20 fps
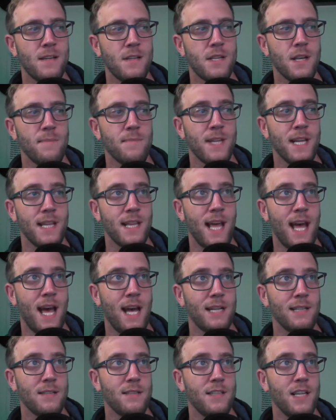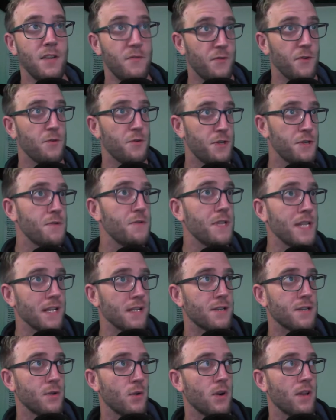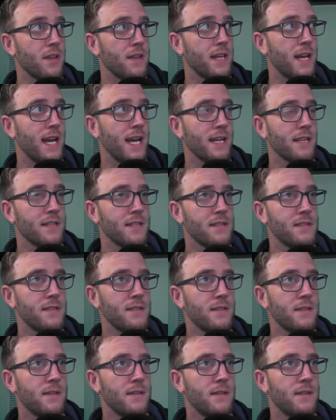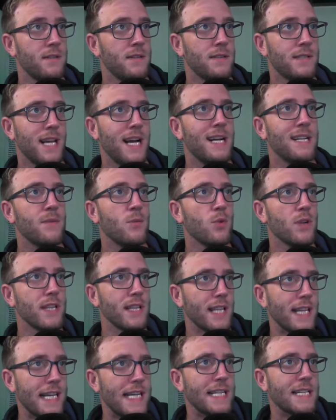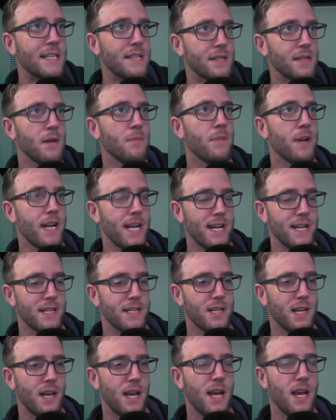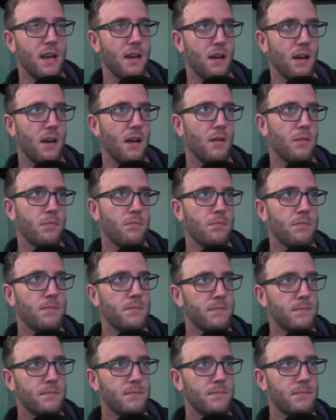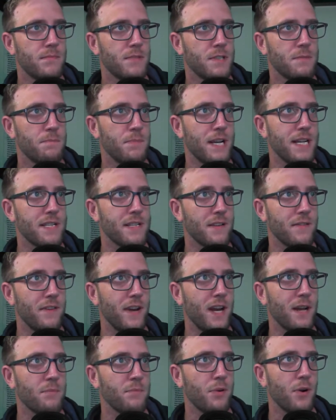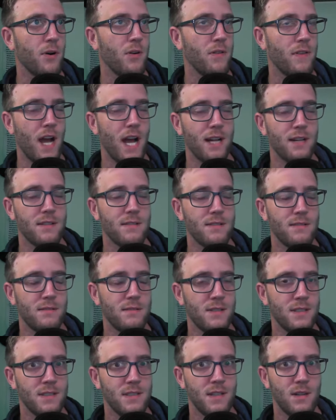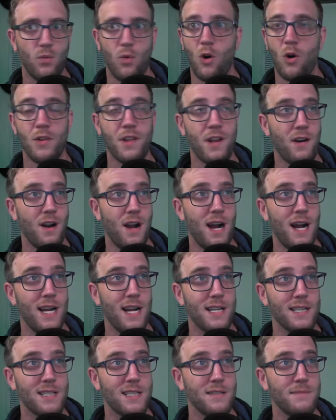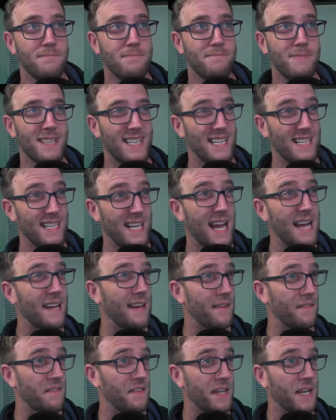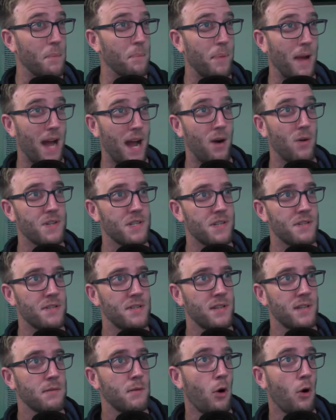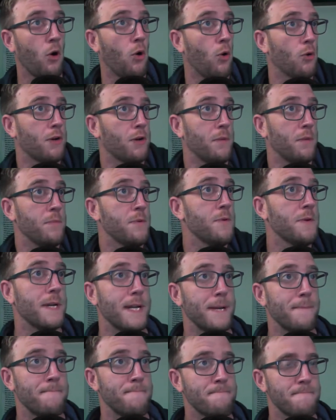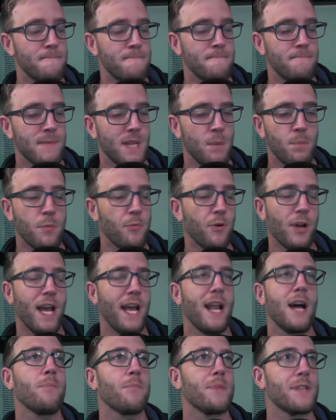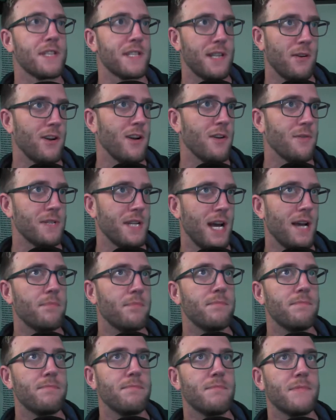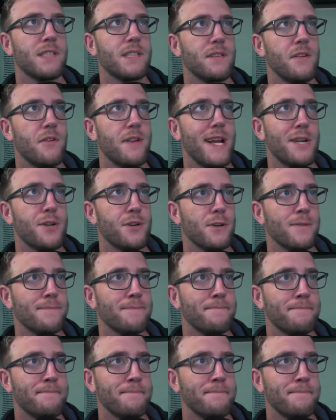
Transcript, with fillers: something that if you do these sort of things, that would lead somebody to say, oh, basic vet, bro vet, and roll their eyes and think negatively about our whole community. People can't help but stereotype, it's in their nature.